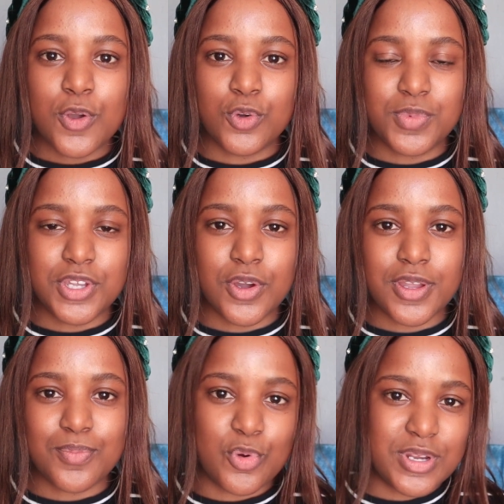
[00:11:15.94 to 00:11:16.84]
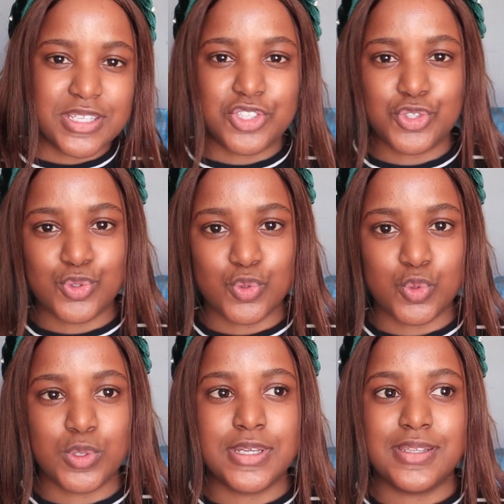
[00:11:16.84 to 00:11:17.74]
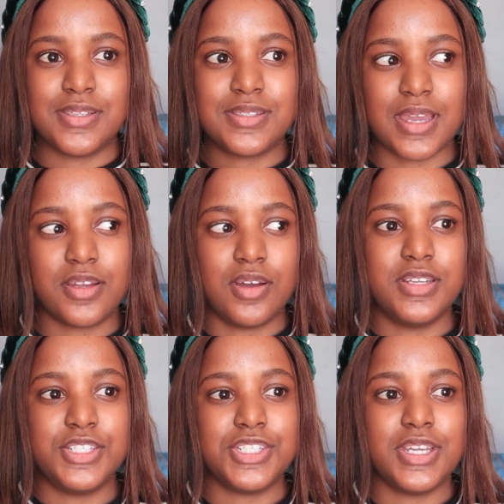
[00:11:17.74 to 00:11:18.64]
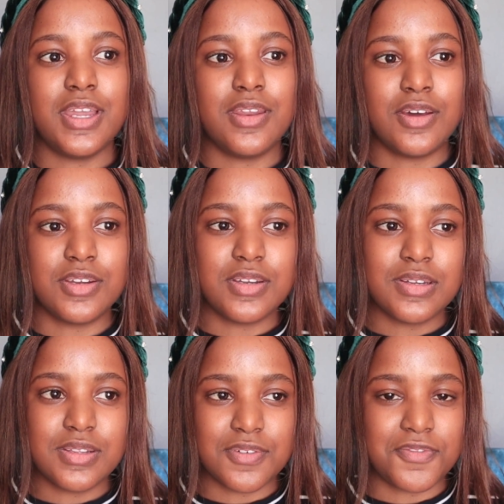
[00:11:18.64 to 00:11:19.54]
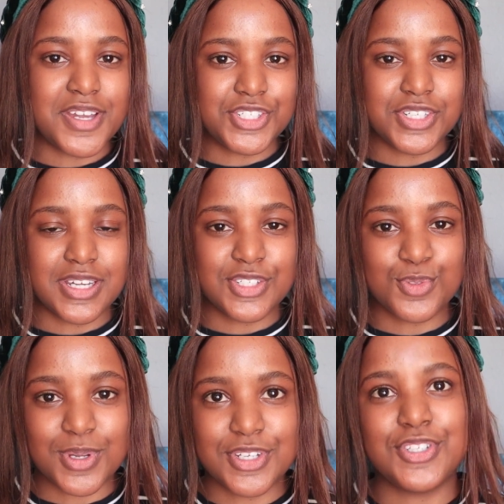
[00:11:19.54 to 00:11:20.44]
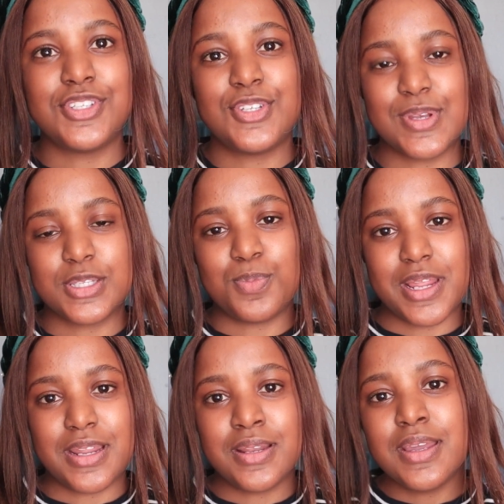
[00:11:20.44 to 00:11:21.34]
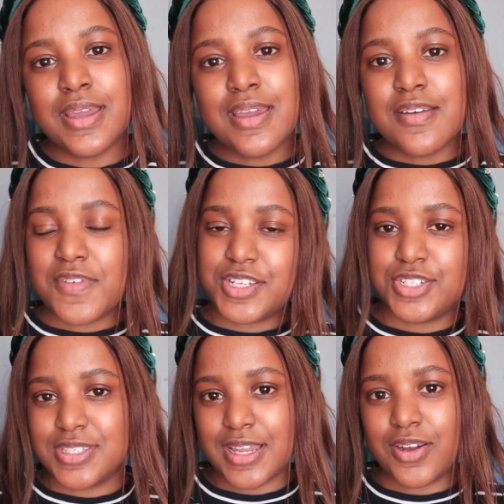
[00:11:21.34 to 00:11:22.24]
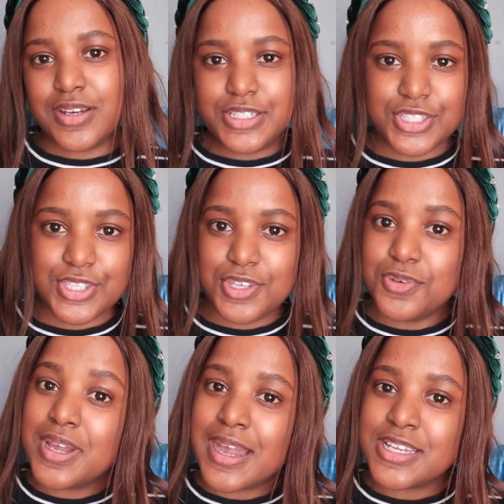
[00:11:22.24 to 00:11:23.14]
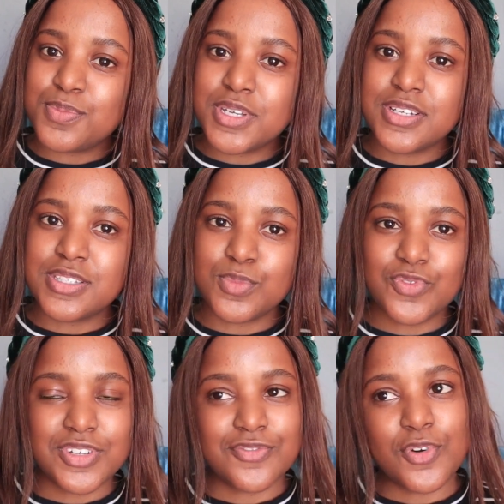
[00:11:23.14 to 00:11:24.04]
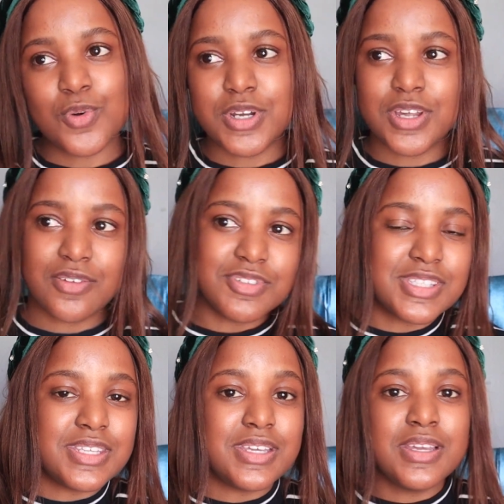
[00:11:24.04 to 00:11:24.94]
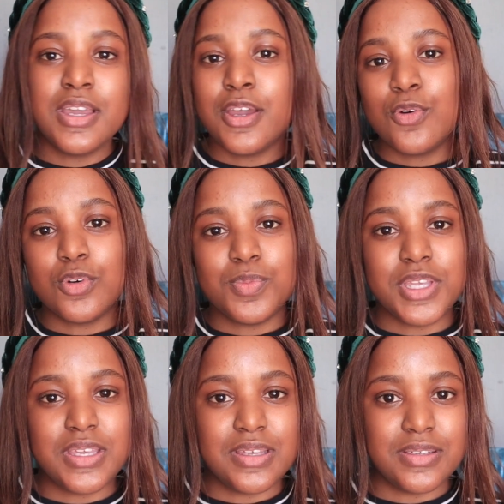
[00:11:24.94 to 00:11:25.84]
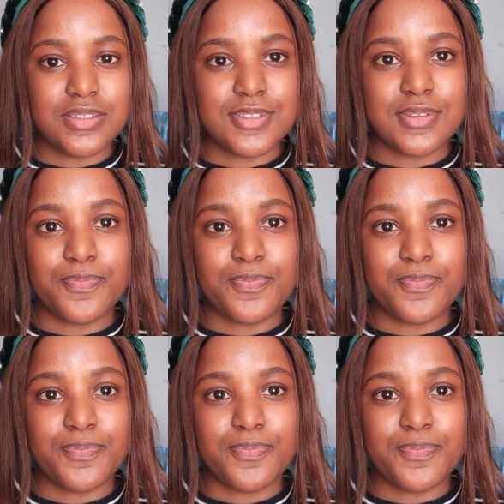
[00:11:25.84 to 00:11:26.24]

we'll be going more into psychology and not the fashion. I just wanted to explain fashion psychology to you guys, because moving forward, obviously, we'll be